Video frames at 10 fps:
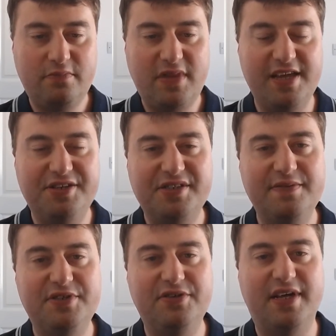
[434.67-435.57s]
it just
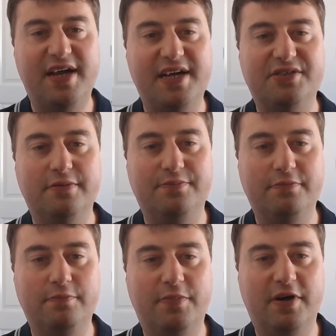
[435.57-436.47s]
gives you that extra
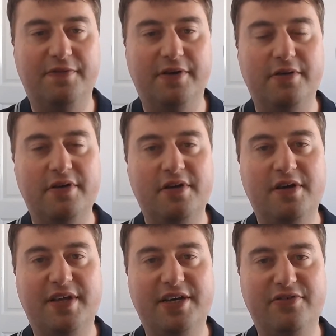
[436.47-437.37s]
buffer
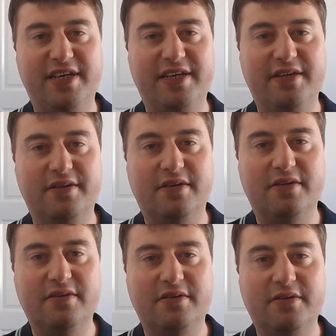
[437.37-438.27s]
that you need.
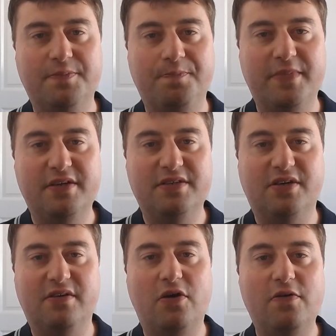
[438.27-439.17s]
So
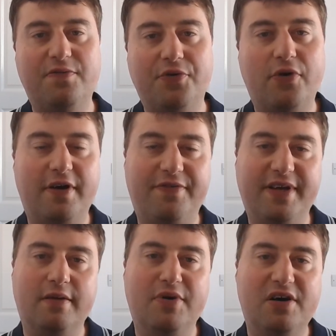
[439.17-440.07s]
overall, I
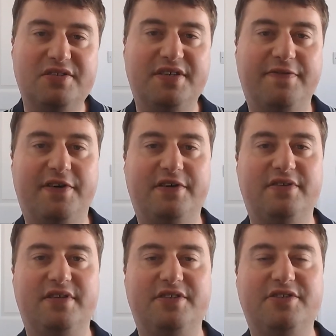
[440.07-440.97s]
think emergency fund
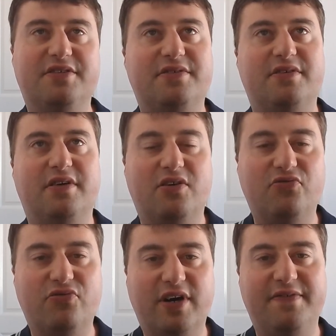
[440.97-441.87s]
is just a
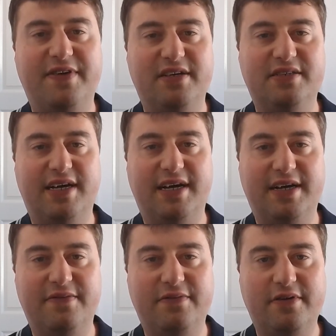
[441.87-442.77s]
great thing to
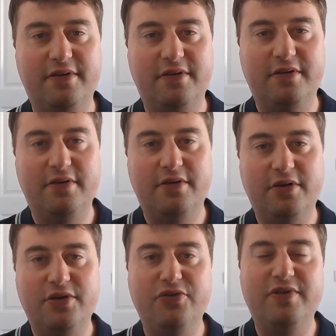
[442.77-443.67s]
have.
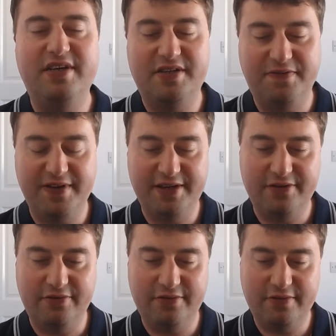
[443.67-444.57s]
You need to
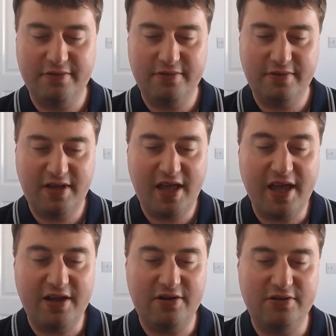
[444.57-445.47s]
feel
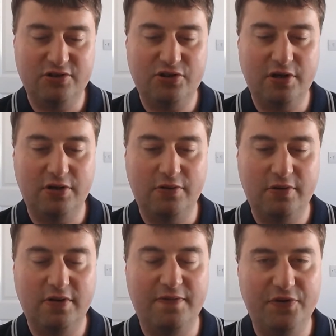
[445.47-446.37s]
in control
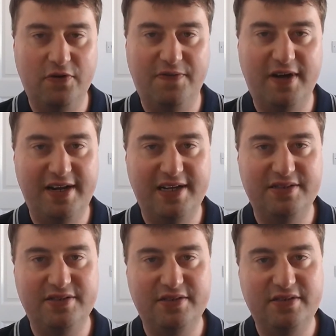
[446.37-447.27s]
of your
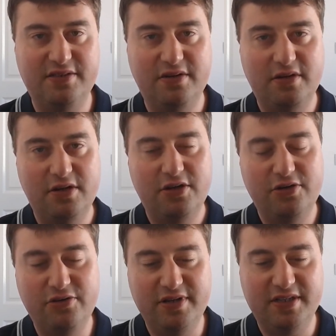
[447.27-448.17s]
finances.
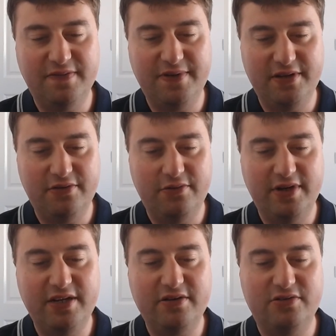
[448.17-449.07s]
You need to feel
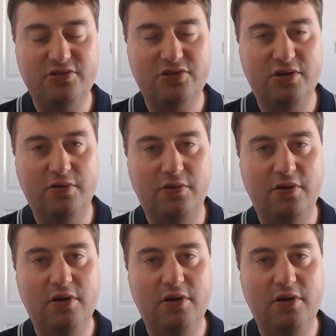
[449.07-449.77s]
in control